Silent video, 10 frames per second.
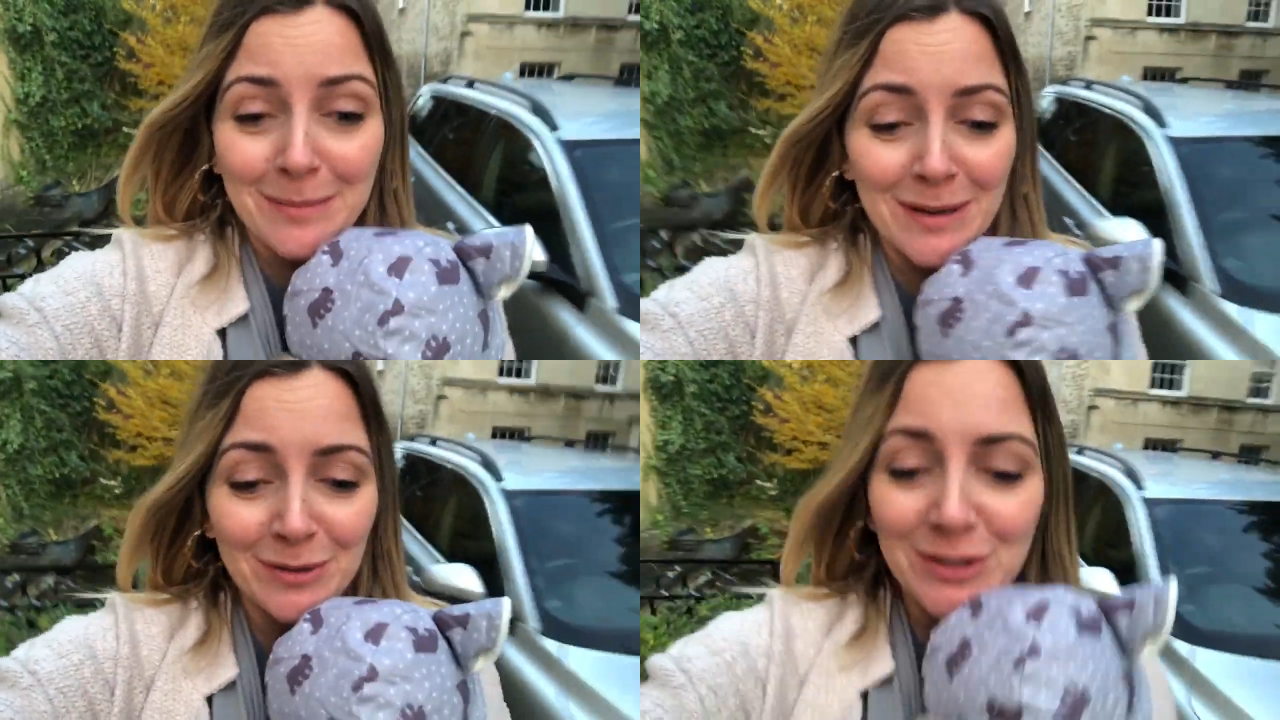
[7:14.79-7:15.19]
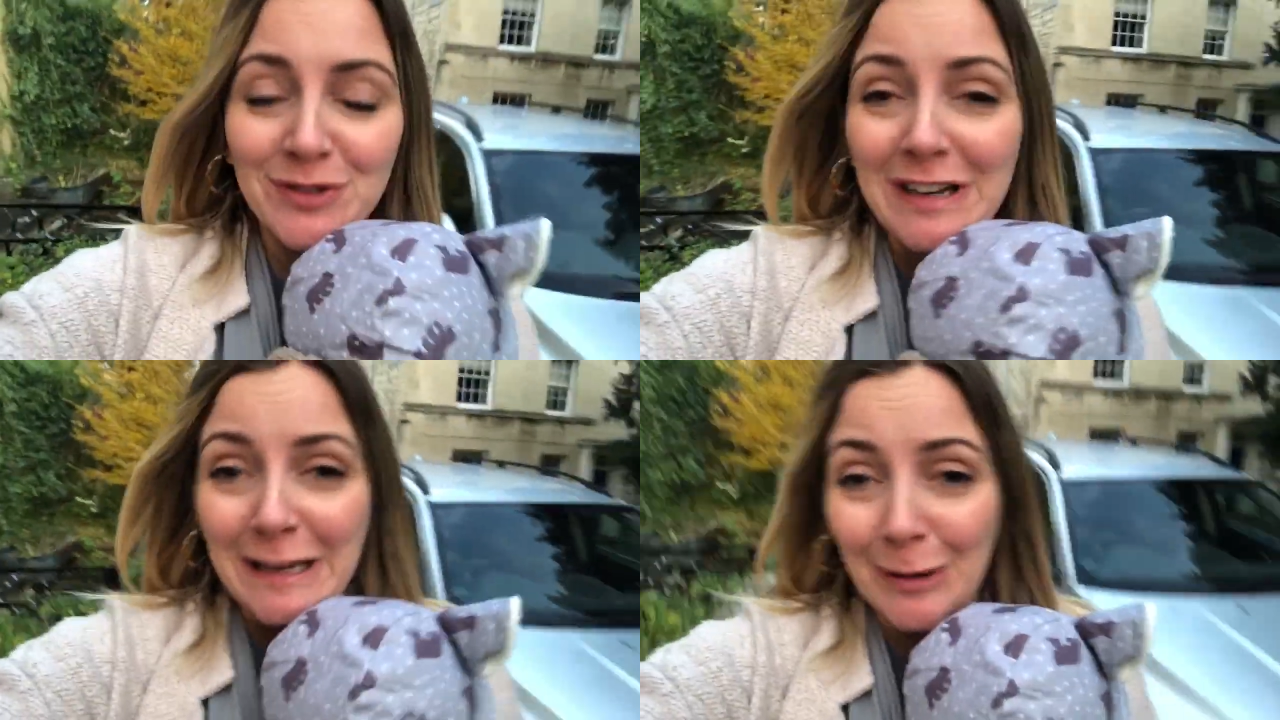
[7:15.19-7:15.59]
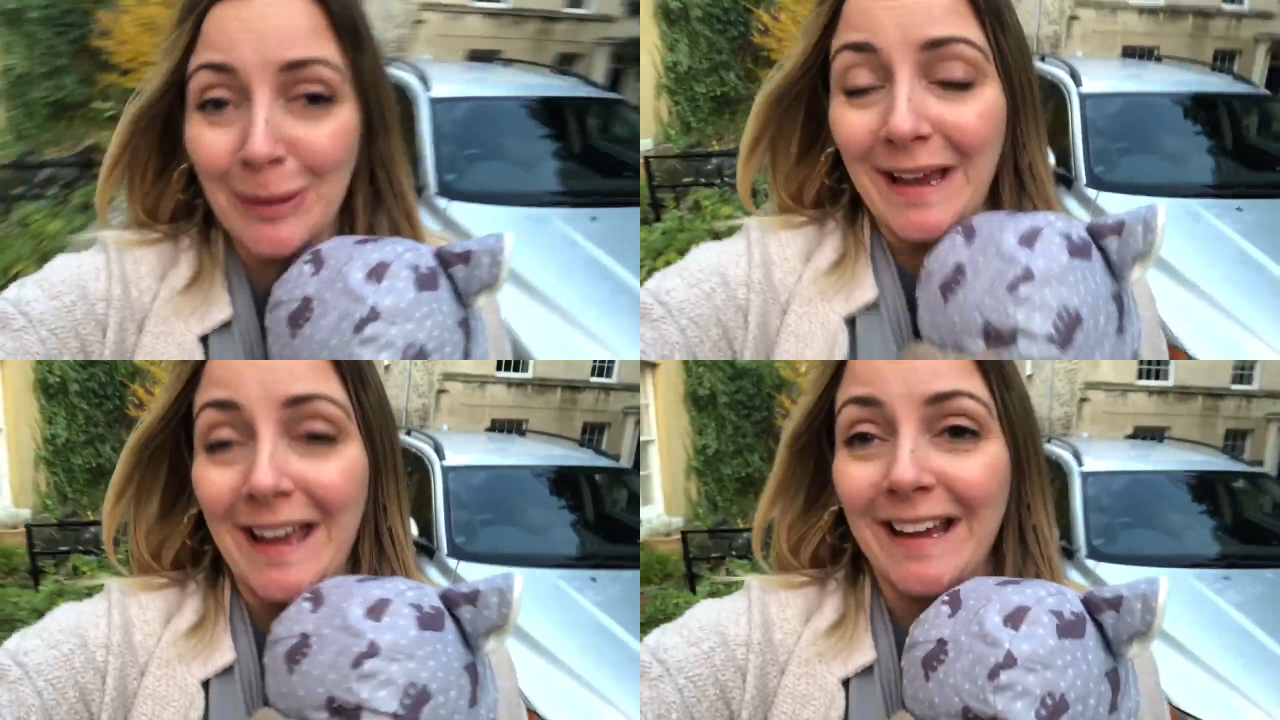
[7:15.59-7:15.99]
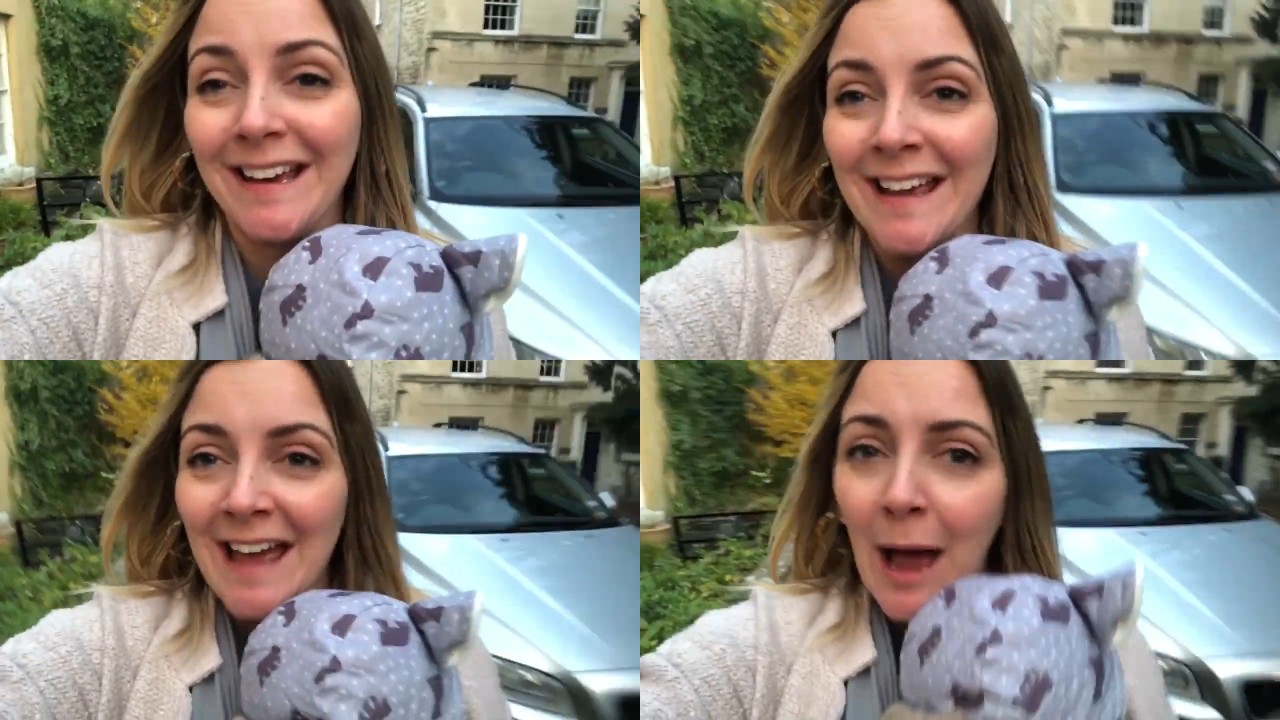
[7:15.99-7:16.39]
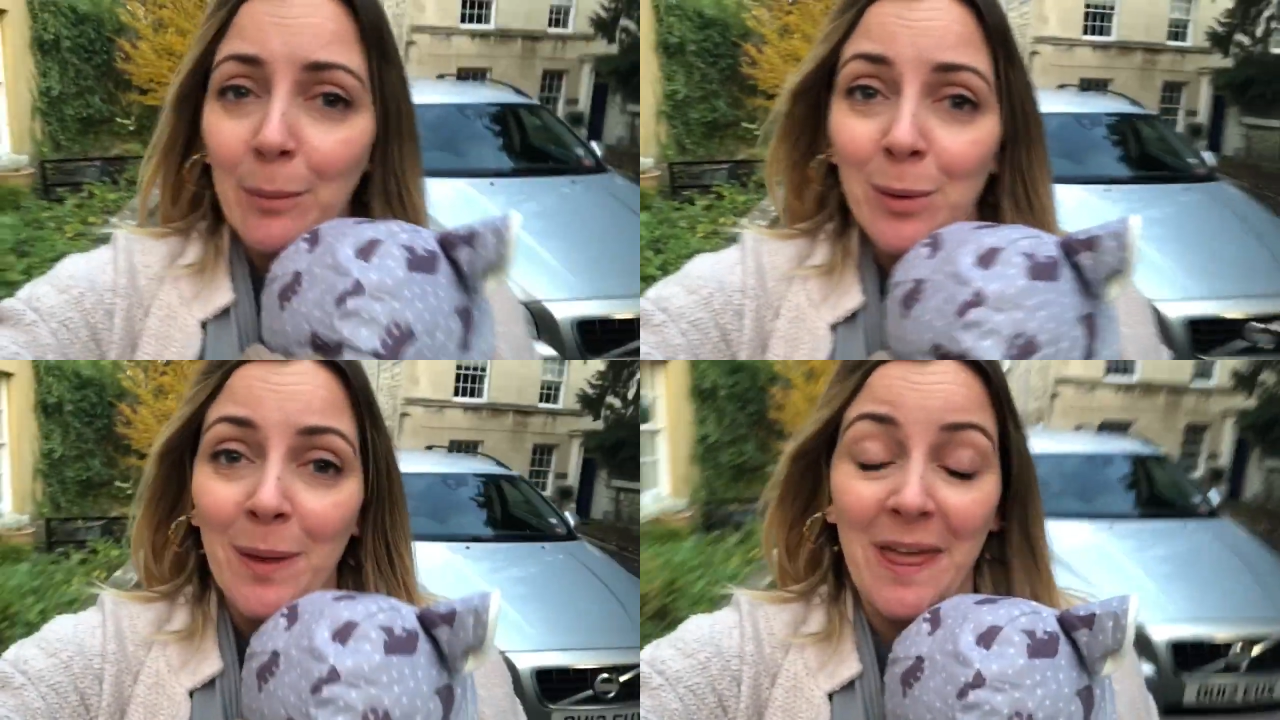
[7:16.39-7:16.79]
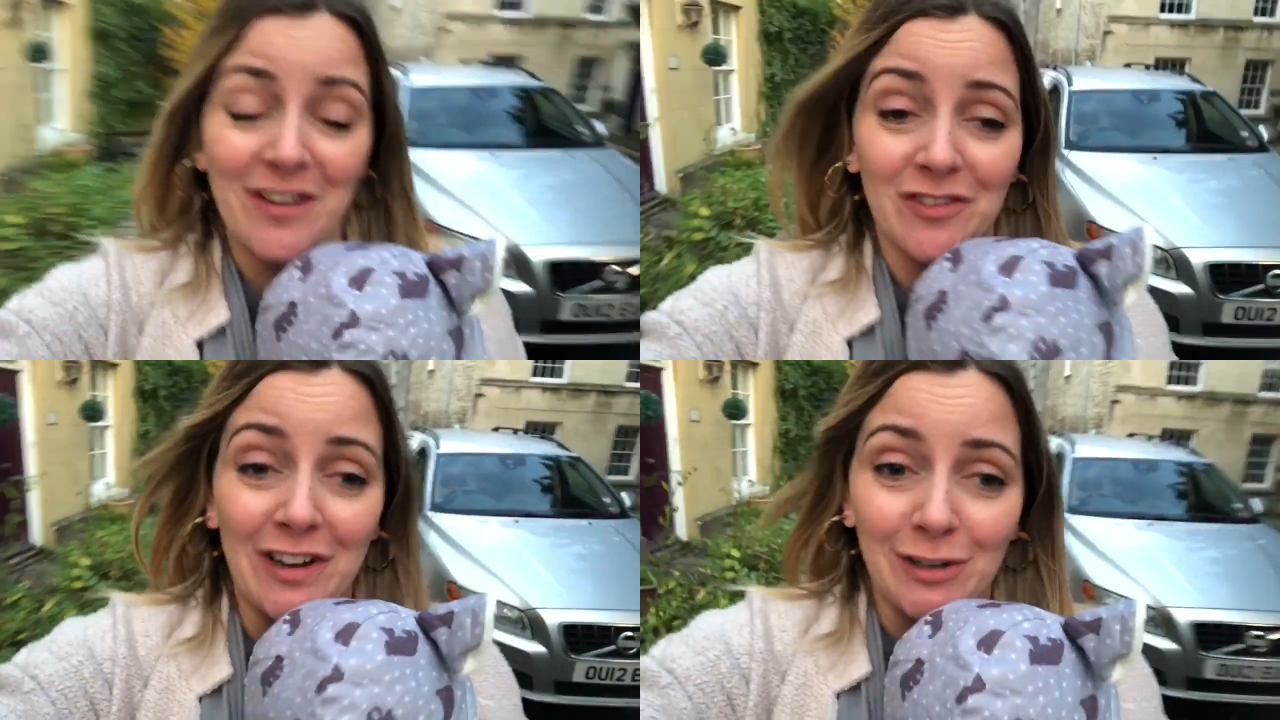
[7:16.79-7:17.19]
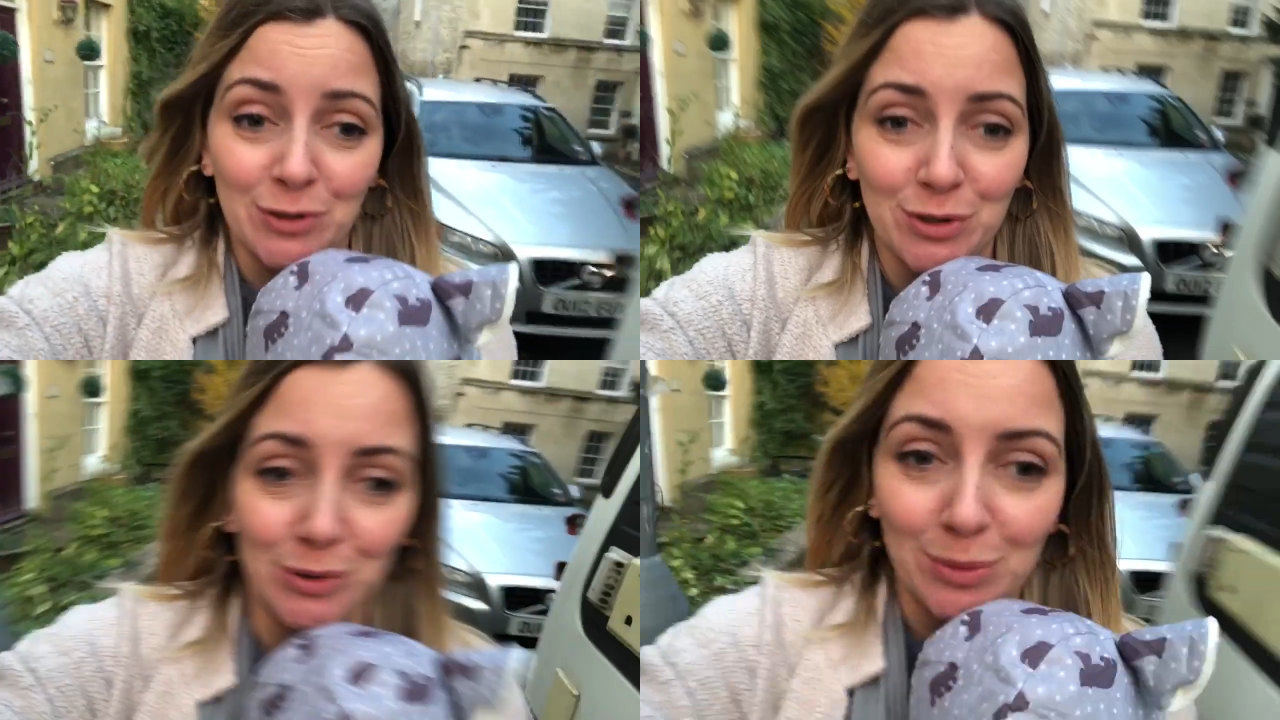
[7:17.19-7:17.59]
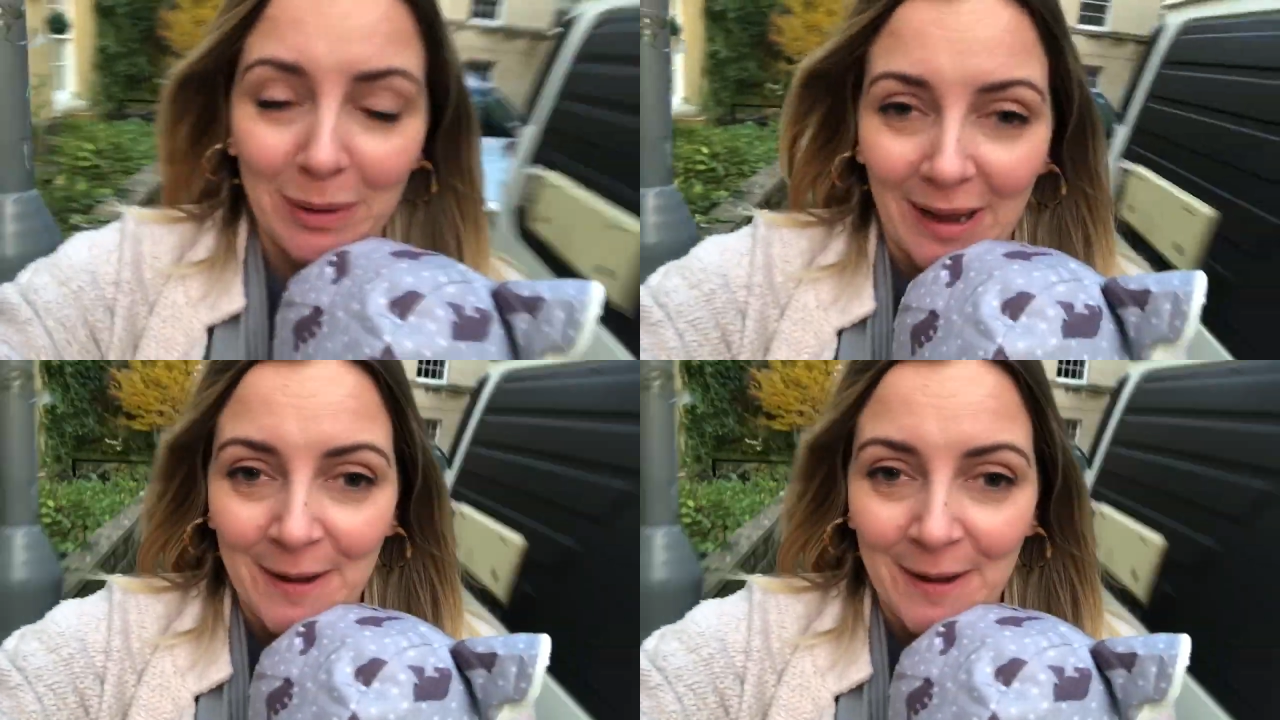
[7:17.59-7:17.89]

It was really quick and we weren't there for very long at all, but